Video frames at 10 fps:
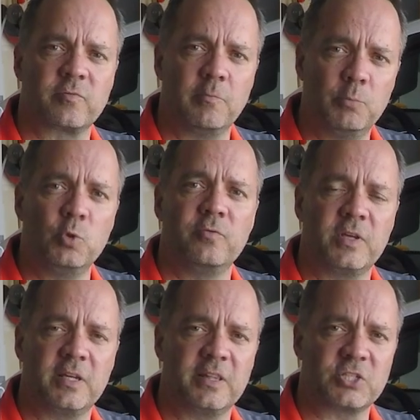from
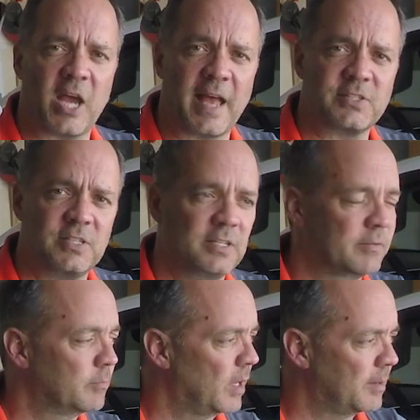moving in the chassis
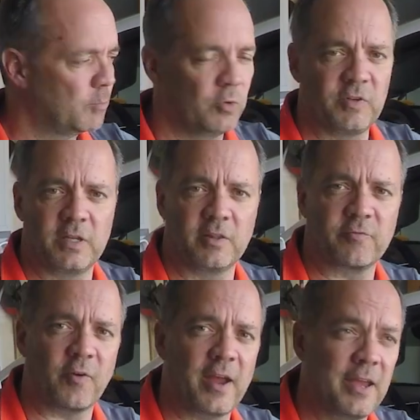and moving in the
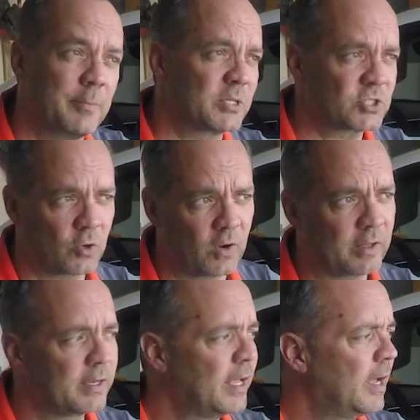frame and so on,